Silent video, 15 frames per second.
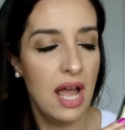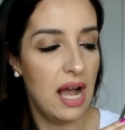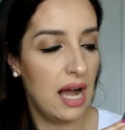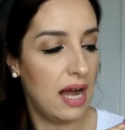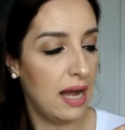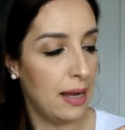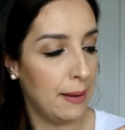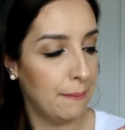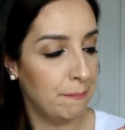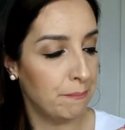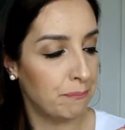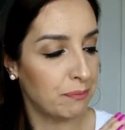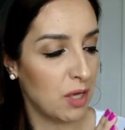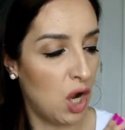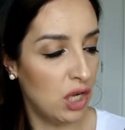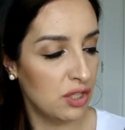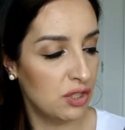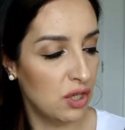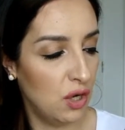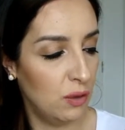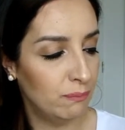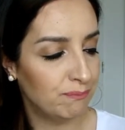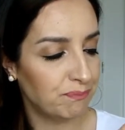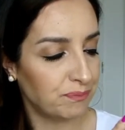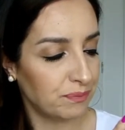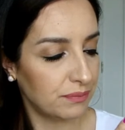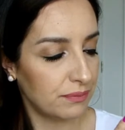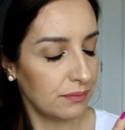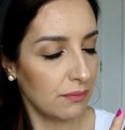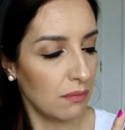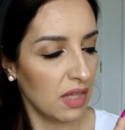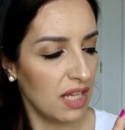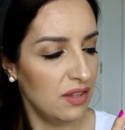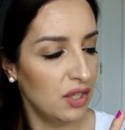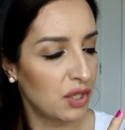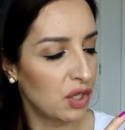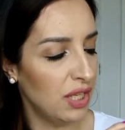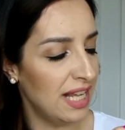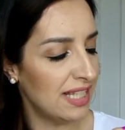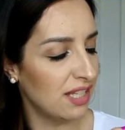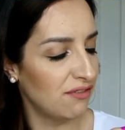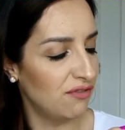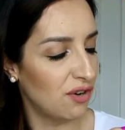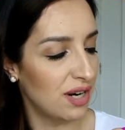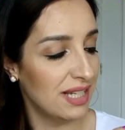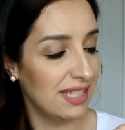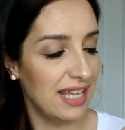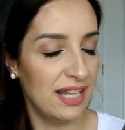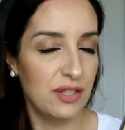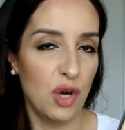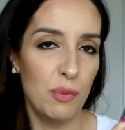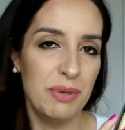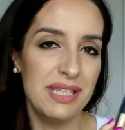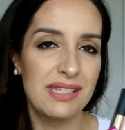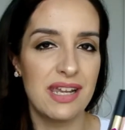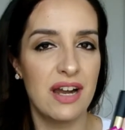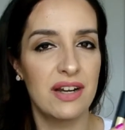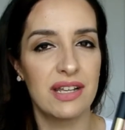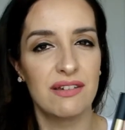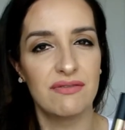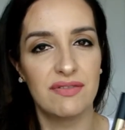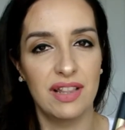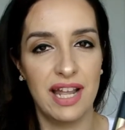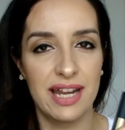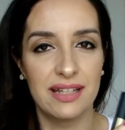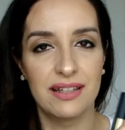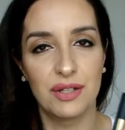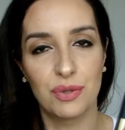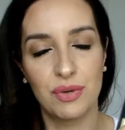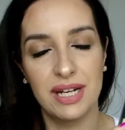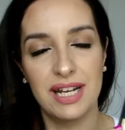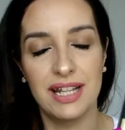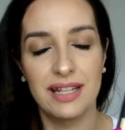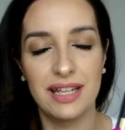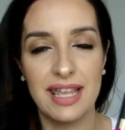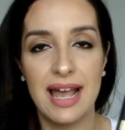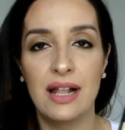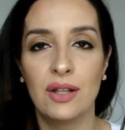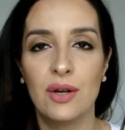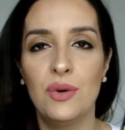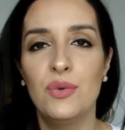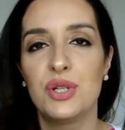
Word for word: Also, the girl at Sephora said don't be scared of like the green and the yellow.